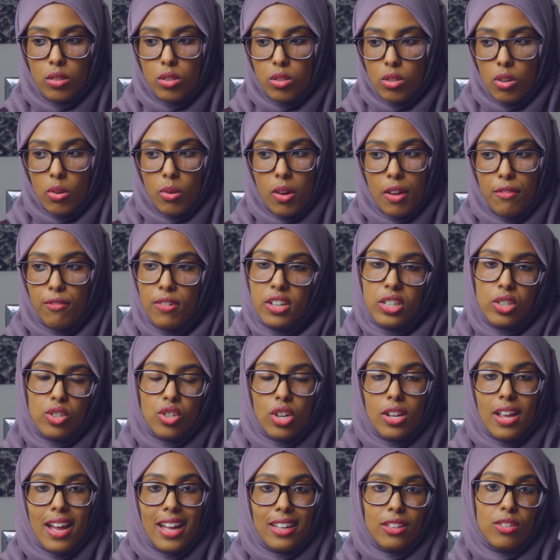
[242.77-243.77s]
So I've
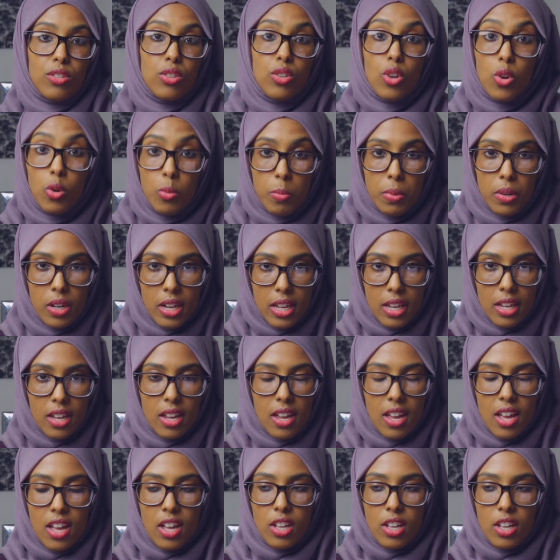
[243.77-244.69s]
literally had nobody